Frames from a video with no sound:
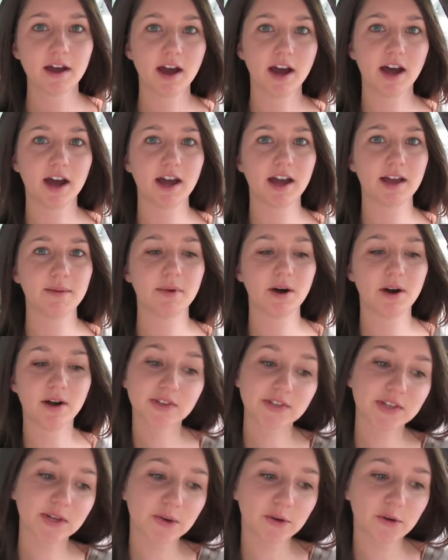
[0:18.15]
I'm
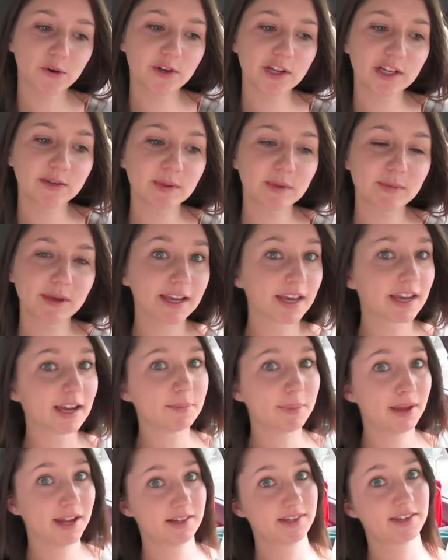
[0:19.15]
also going to be making
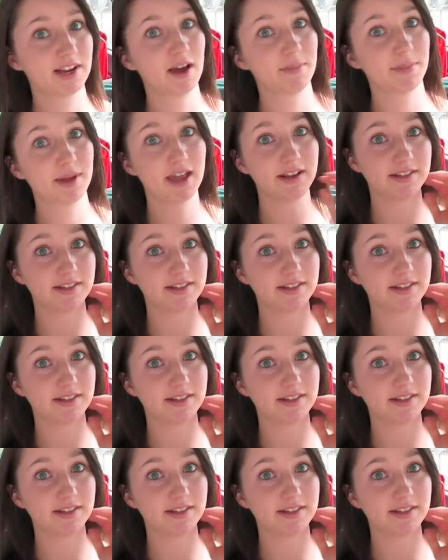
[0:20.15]
a pit stop